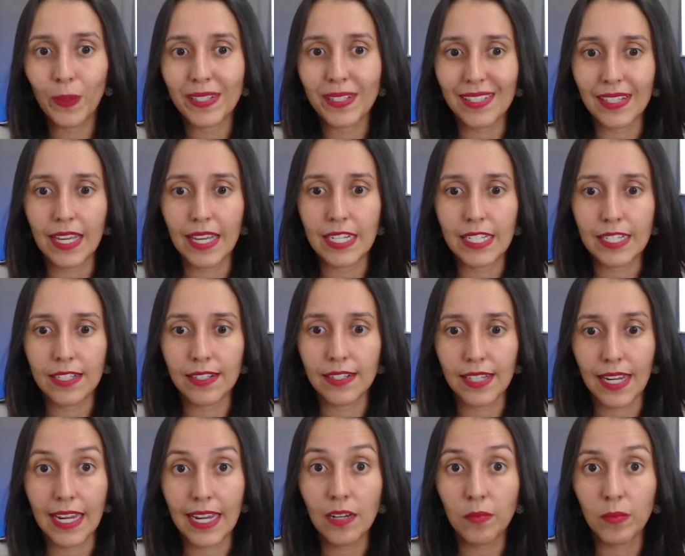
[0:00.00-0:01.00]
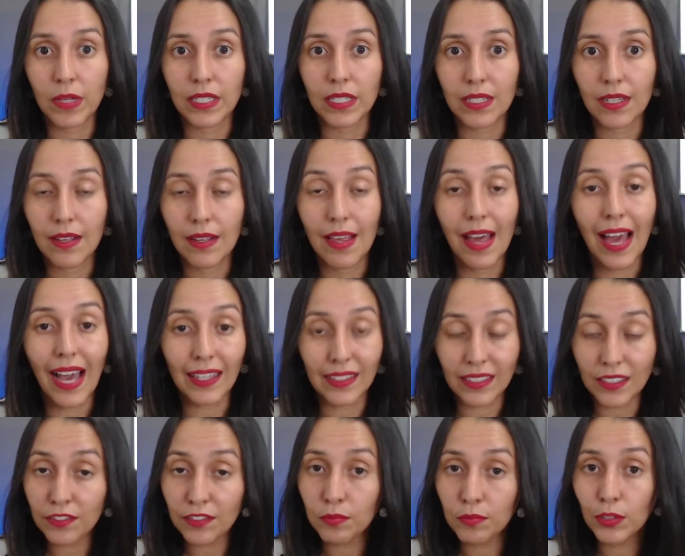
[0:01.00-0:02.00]
It's entertainment. I
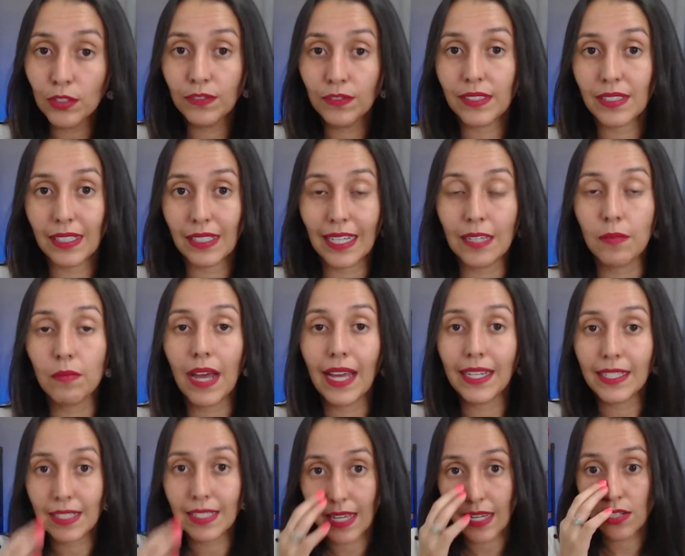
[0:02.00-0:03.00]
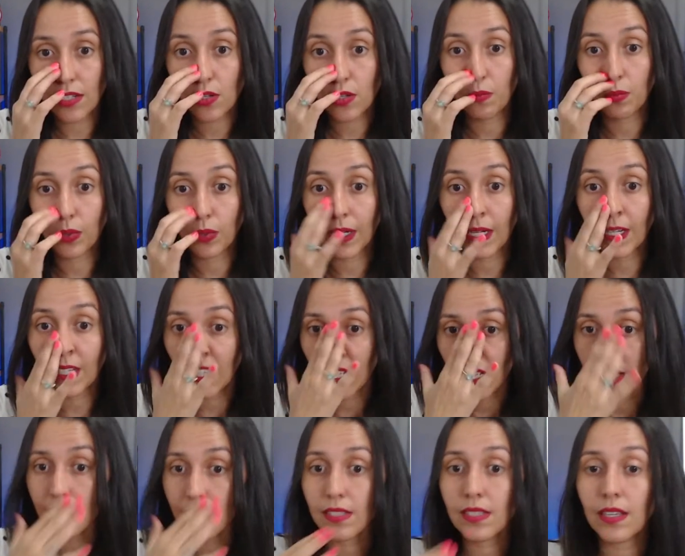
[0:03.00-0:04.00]
love movies and I intend to bring
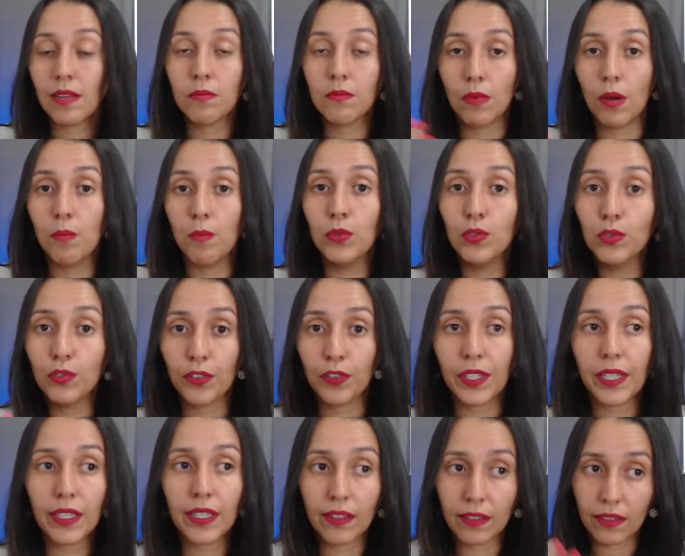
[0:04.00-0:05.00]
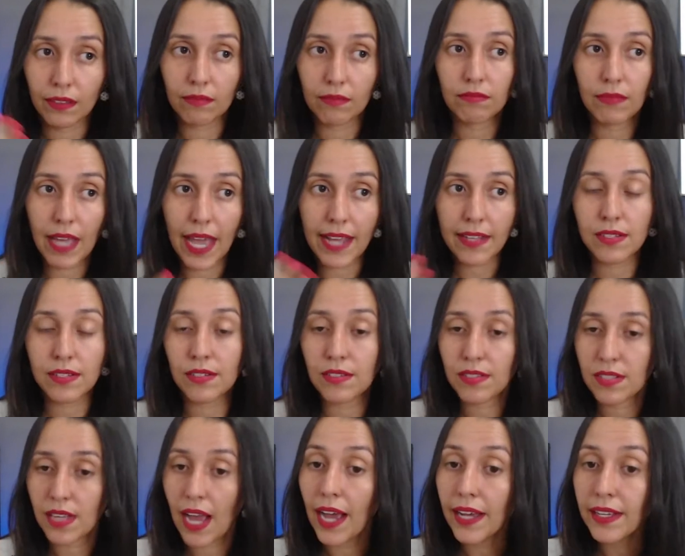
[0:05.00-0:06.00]
some movie
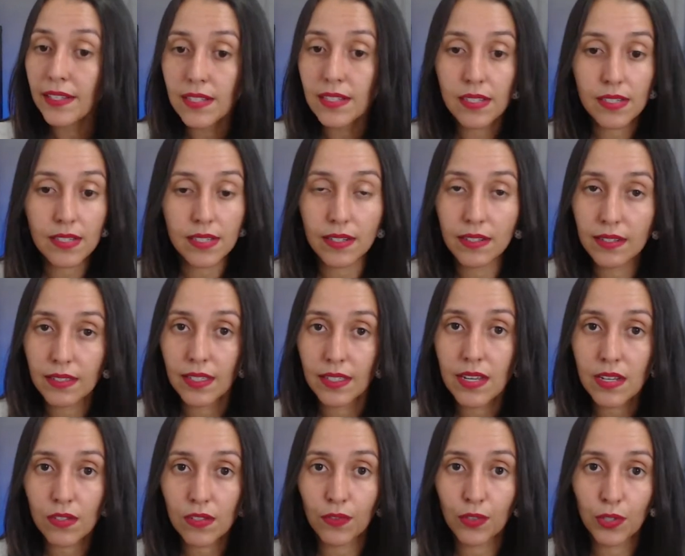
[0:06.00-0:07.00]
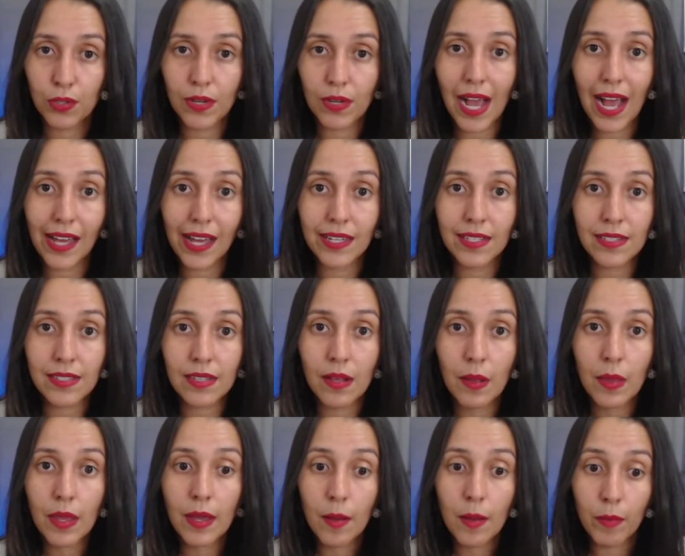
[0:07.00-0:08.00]
exercises and things for you guys,
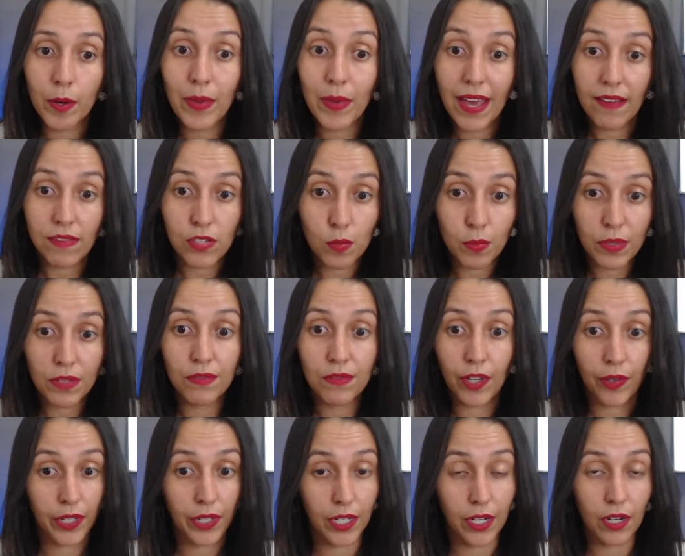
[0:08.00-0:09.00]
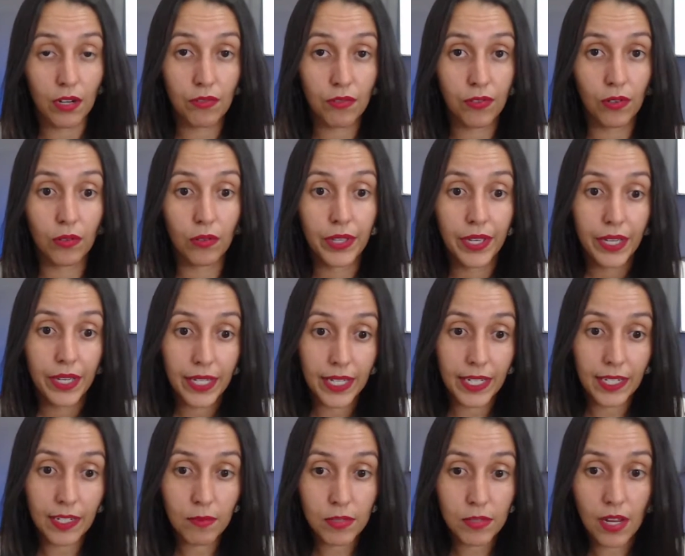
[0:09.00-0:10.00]
but we have to be very careful.
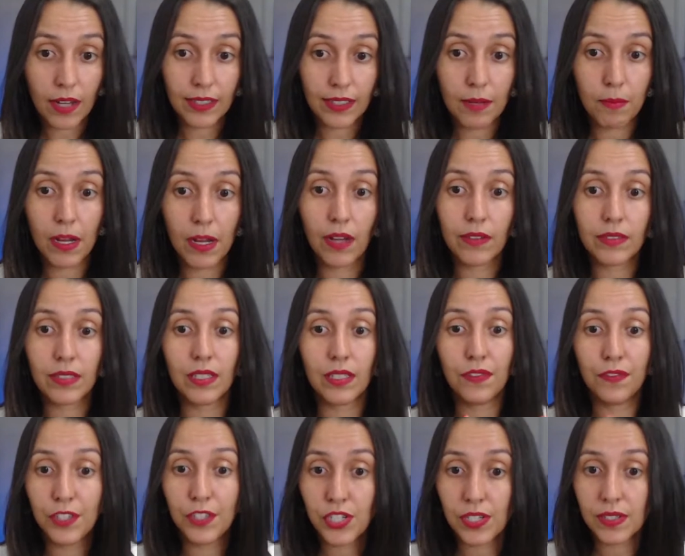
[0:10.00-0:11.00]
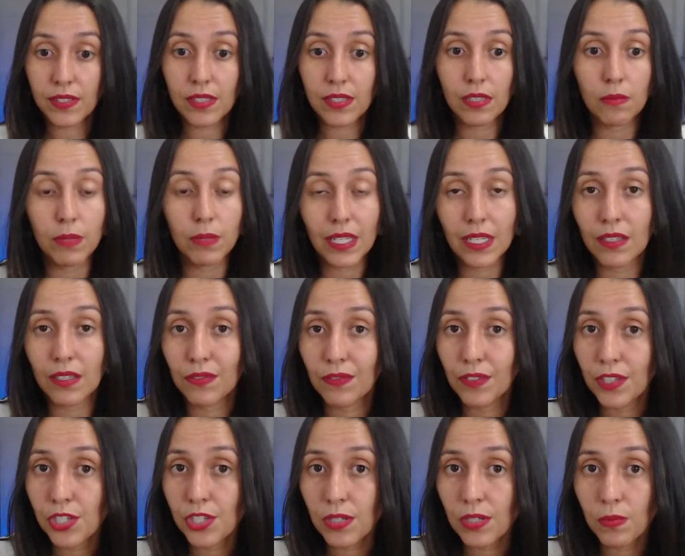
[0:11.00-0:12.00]
Here I'm talking about efficiency, being
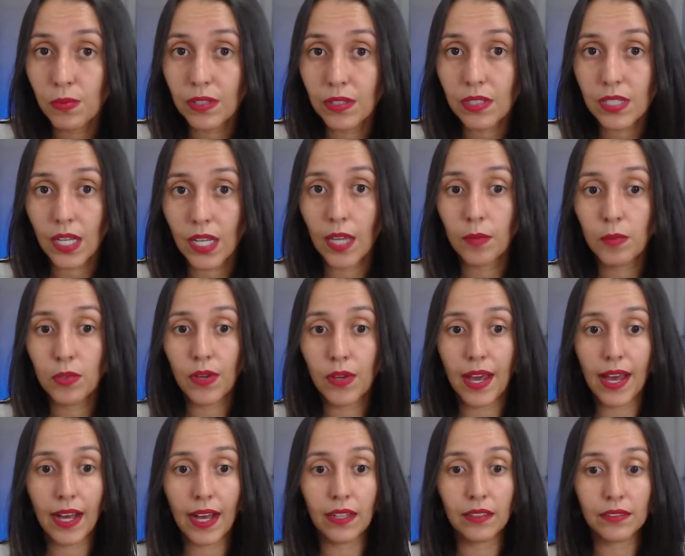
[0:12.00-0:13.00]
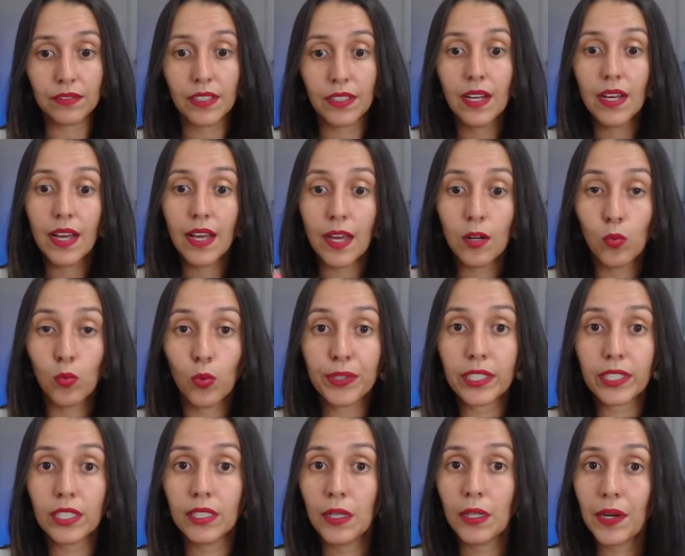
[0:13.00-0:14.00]
efficient with the time you have and
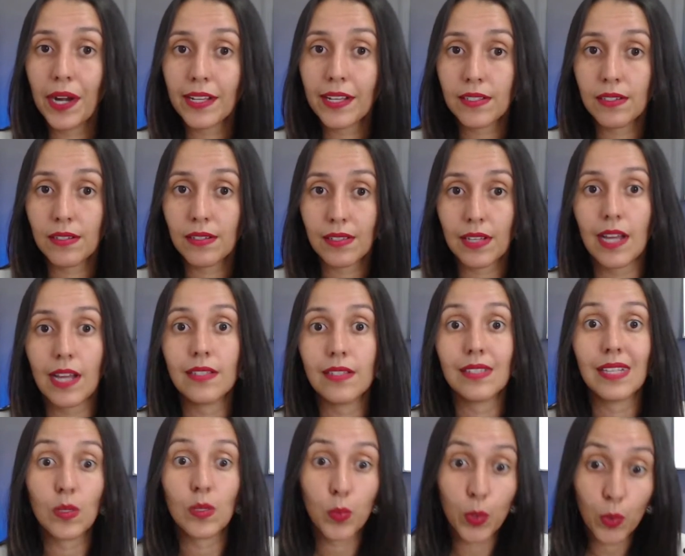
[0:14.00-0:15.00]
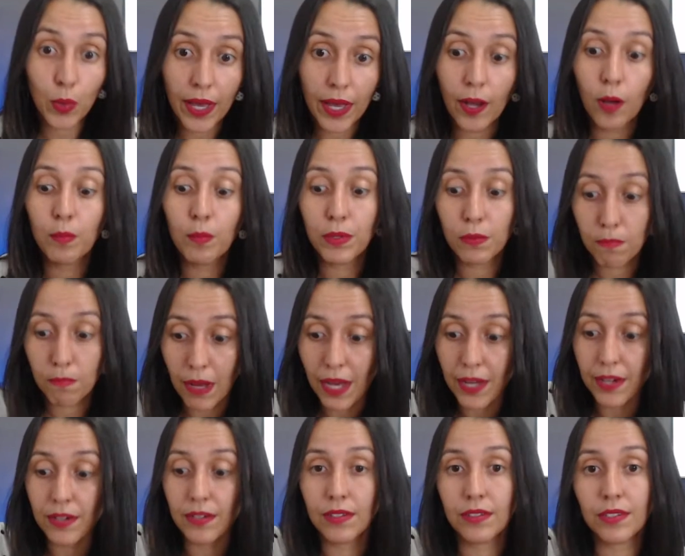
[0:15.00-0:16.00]
working on exercises that will help you
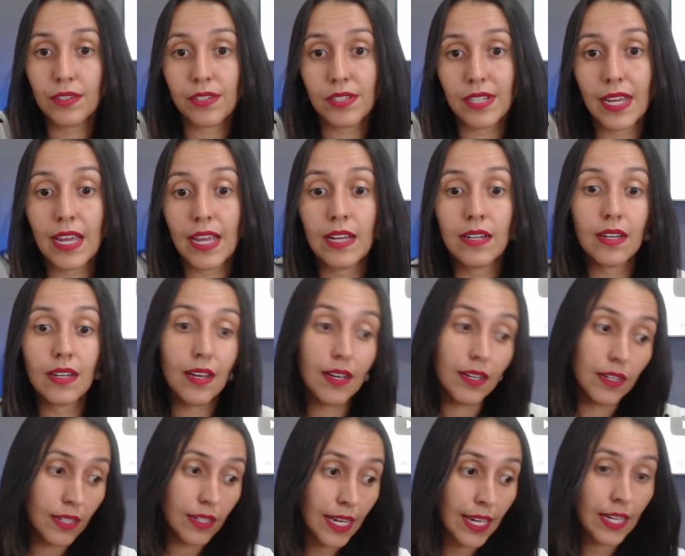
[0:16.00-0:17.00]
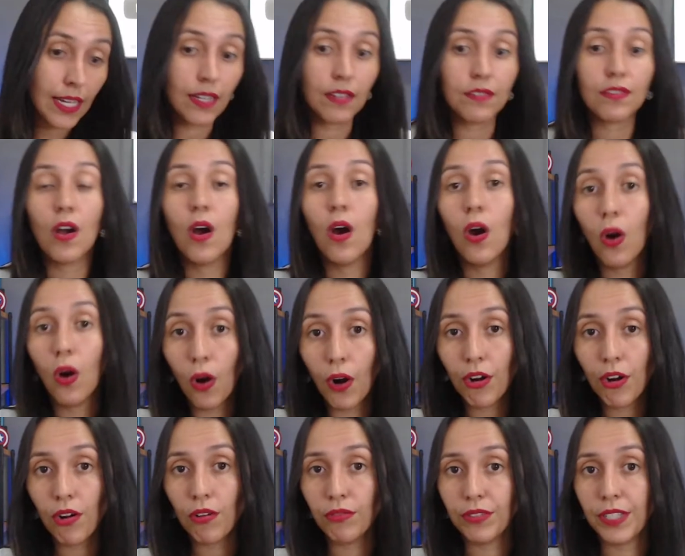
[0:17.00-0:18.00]
better understand native
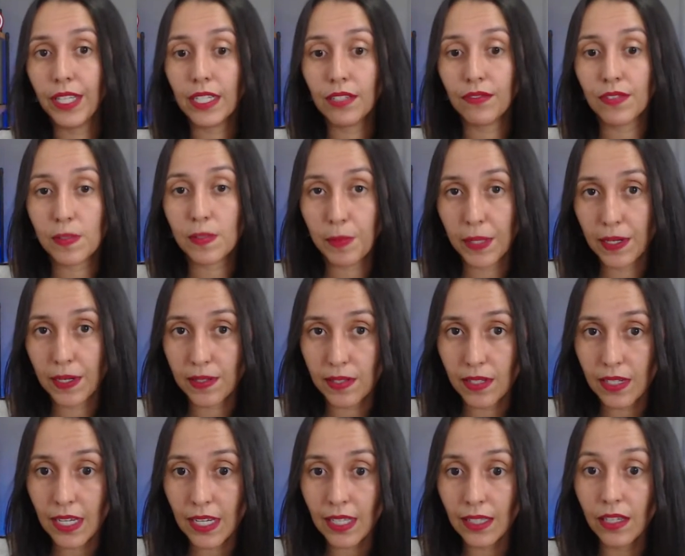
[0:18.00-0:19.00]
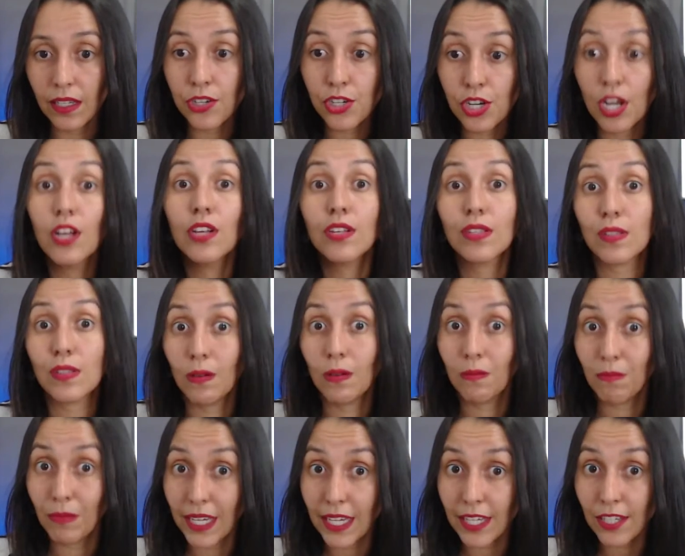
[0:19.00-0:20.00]
or non-native speakers in English. So
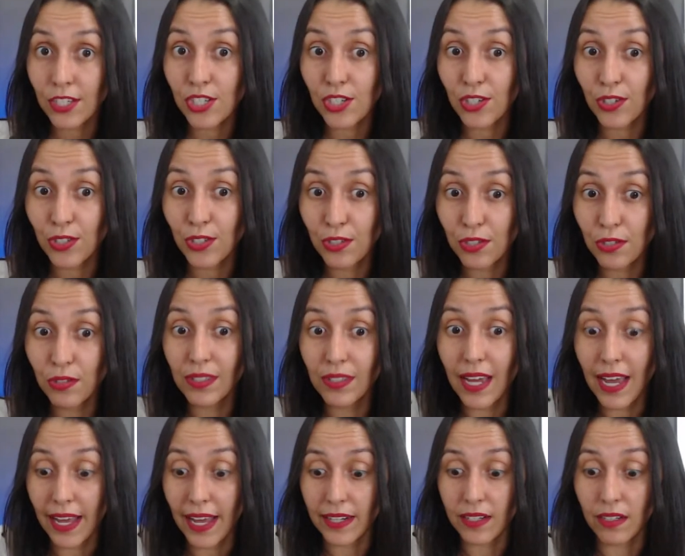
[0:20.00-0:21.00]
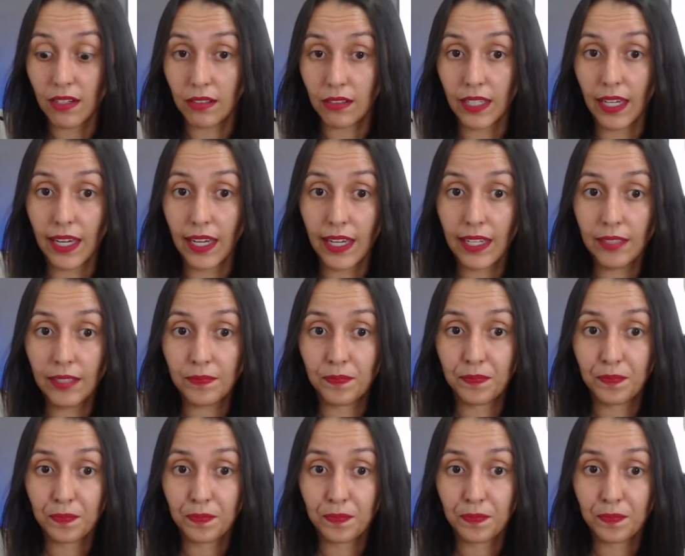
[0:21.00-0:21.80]
make sure you do that, okay?